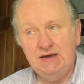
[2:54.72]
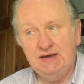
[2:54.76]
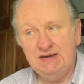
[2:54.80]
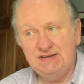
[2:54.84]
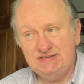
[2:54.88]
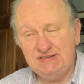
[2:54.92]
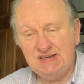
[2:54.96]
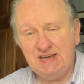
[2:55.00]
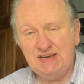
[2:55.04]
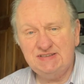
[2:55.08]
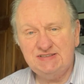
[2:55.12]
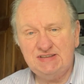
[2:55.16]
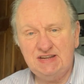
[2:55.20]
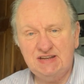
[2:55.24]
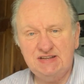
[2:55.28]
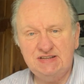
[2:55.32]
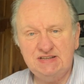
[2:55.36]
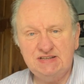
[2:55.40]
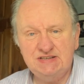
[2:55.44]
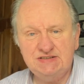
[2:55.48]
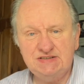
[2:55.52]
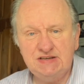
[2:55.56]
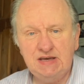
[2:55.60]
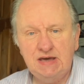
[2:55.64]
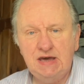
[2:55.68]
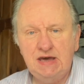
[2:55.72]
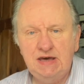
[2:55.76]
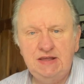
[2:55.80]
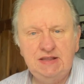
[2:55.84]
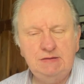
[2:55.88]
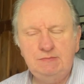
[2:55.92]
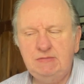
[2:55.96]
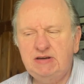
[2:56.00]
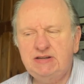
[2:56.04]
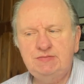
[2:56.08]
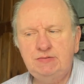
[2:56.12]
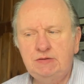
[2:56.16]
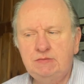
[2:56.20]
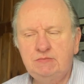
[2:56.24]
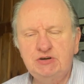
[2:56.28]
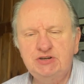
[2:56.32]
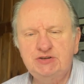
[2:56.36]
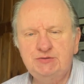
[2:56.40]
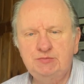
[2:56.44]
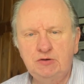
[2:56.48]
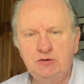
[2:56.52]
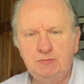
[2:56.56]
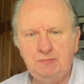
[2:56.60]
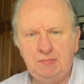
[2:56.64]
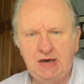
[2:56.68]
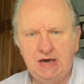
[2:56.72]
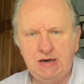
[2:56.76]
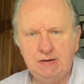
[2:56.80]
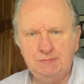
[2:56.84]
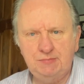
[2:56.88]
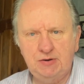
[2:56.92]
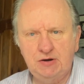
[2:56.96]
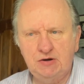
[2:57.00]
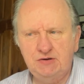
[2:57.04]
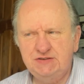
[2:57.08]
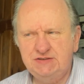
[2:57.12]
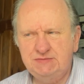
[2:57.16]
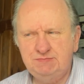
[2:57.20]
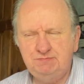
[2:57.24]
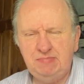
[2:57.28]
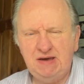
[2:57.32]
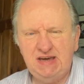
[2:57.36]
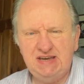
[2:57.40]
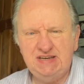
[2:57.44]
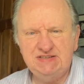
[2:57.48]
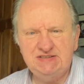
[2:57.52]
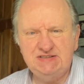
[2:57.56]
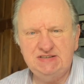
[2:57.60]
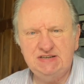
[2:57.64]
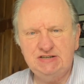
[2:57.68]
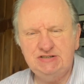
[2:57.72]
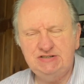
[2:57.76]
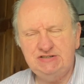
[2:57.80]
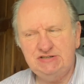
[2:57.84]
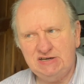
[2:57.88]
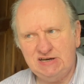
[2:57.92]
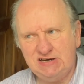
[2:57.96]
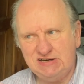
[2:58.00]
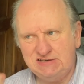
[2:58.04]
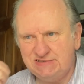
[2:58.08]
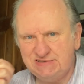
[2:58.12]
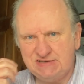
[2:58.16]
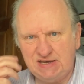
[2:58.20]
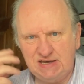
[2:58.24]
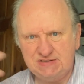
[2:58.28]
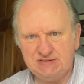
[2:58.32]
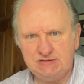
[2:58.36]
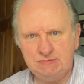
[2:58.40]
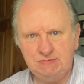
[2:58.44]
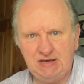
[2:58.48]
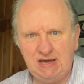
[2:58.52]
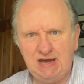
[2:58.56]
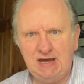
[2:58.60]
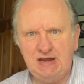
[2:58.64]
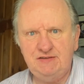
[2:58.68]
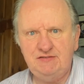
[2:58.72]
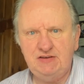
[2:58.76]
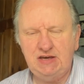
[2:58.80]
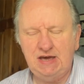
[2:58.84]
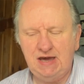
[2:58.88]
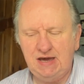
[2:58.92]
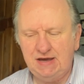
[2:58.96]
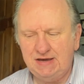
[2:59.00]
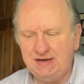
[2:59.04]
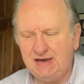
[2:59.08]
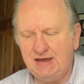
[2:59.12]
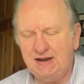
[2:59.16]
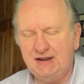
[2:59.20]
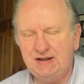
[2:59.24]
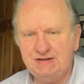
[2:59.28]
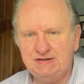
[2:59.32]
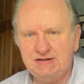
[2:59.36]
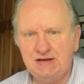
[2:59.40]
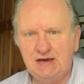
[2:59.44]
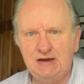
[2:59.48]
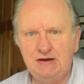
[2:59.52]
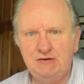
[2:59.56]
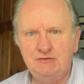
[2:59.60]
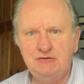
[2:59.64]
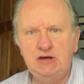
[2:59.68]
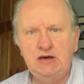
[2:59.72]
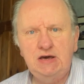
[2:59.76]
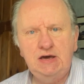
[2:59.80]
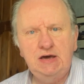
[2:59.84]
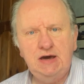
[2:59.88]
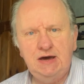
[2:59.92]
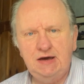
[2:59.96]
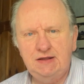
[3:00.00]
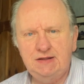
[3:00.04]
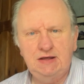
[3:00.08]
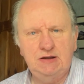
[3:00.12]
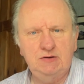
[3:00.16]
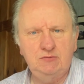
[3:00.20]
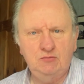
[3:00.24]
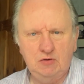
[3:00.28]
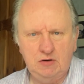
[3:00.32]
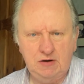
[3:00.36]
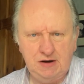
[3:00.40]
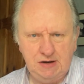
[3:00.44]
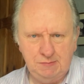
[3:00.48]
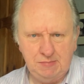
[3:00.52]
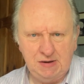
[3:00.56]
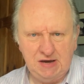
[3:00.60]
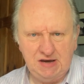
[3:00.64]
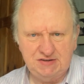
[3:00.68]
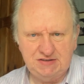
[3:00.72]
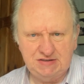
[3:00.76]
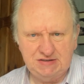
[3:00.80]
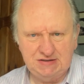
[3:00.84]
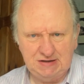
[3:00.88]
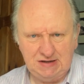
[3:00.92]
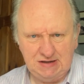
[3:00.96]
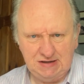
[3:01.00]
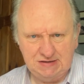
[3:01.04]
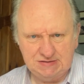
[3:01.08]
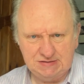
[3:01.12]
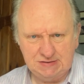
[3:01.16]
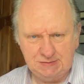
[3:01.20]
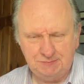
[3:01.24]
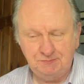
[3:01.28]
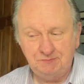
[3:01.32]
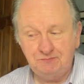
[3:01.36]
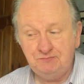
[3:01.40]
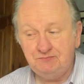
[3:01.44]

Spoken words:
Text editors, they're meant to be much more bare bones, basic, just get something out of your head, get it down, and then worry about it later.